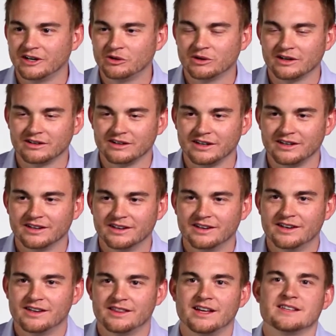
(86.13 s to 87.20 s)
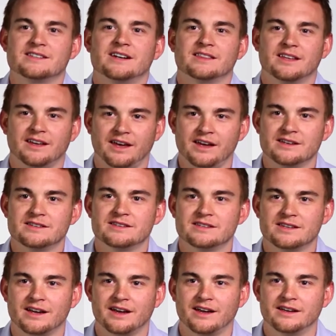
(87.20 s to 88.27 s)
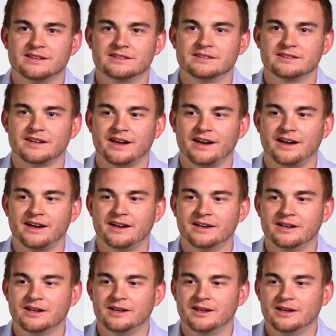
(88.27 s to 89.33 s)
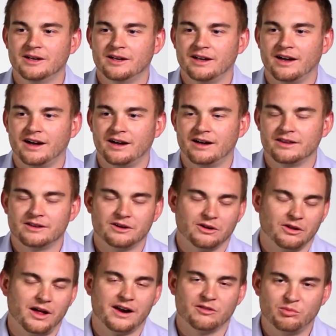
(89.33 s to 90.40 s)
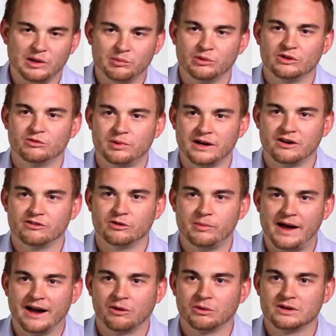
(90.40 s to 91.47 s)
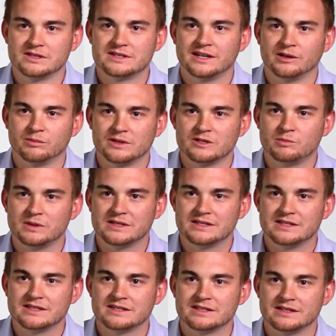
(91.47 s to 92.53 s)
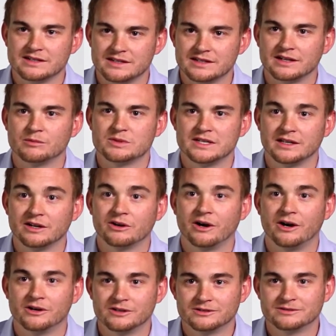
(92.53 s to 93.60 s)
quickly that's not the case, as uh, uh, there are a lot of people who have bent over backwards to help this business and to help see it grow.